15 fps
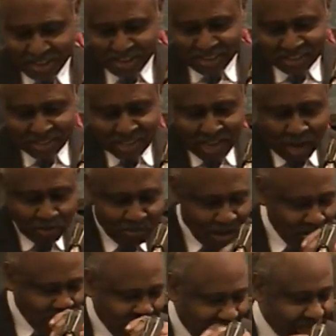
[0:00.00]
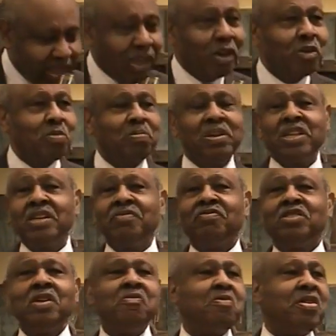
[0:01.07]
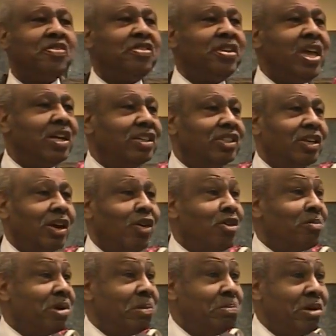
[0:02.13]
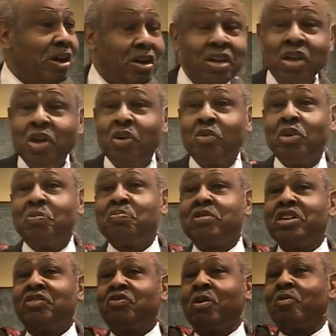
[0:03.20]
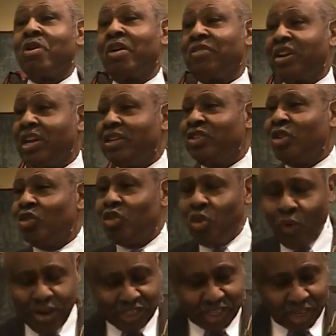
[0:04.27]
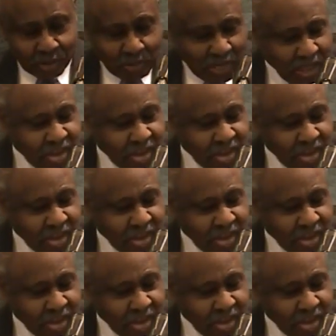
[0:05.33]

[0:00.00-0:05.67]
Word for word: See, there are people out there who believe different things. I uh, remember we preached from Revelation 20.